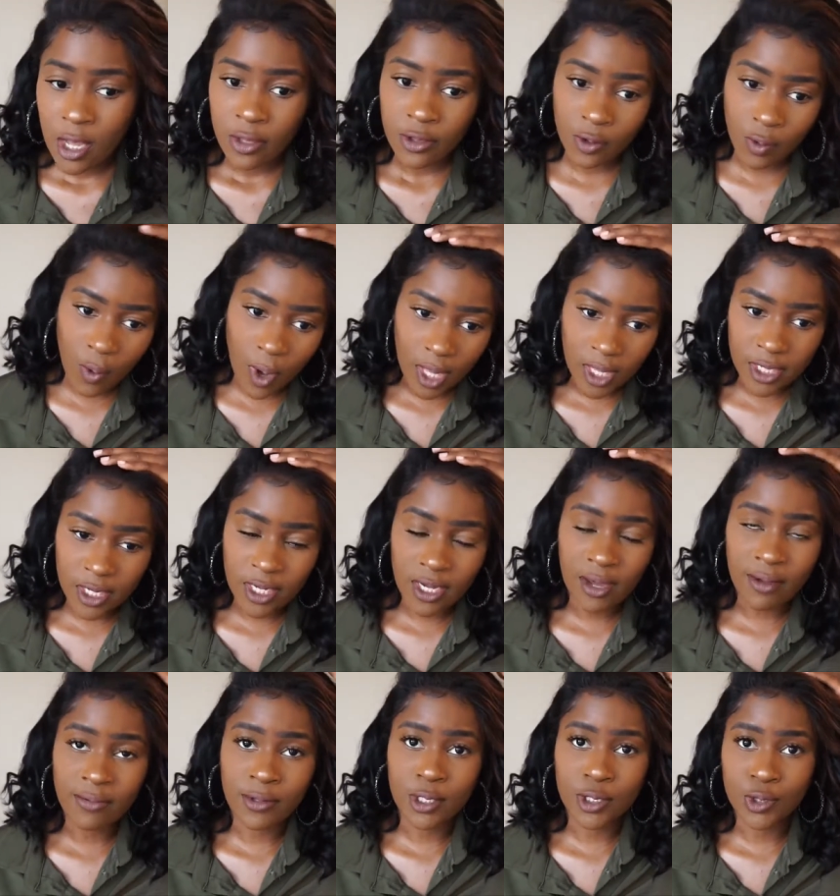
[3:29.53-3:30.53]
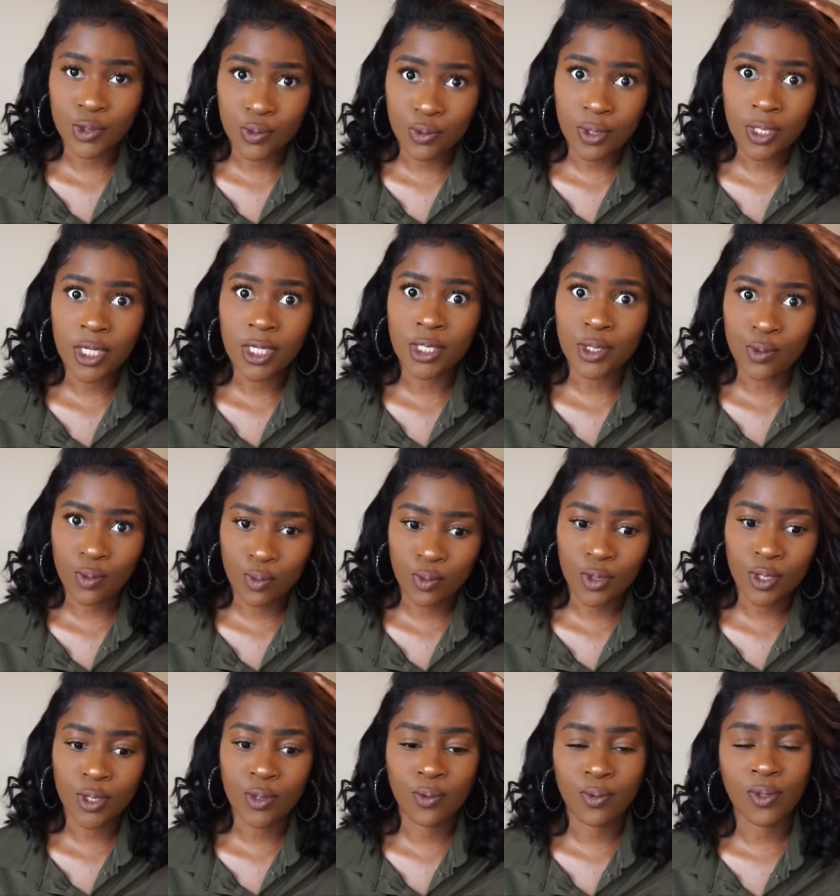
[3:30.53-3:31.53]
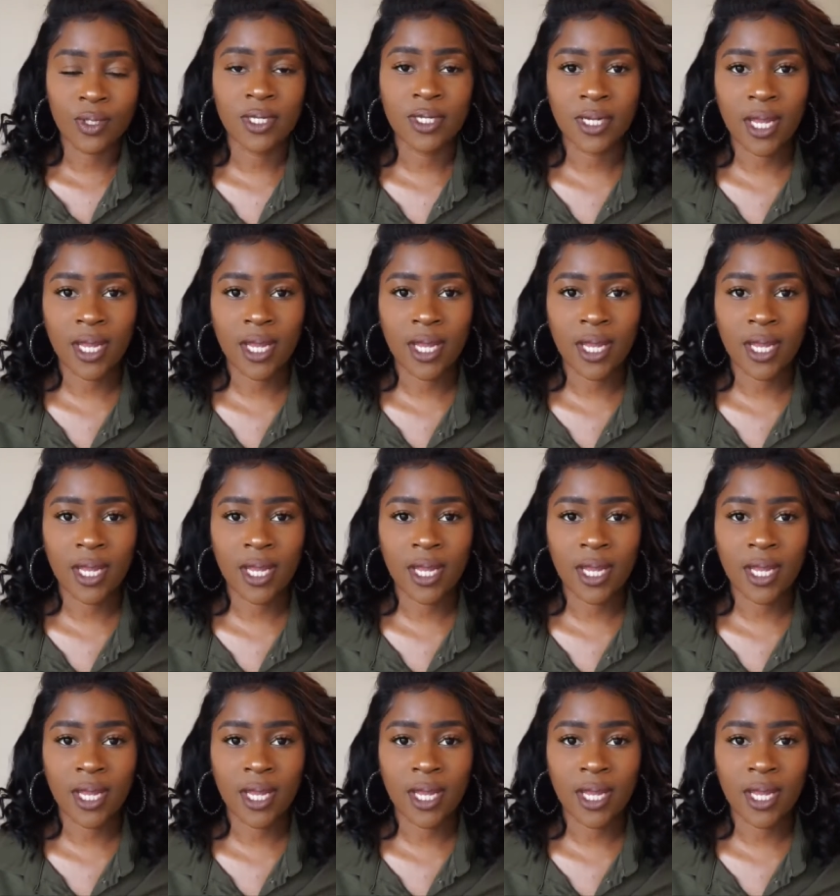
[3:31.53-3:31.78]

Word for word: The quality of this unit is really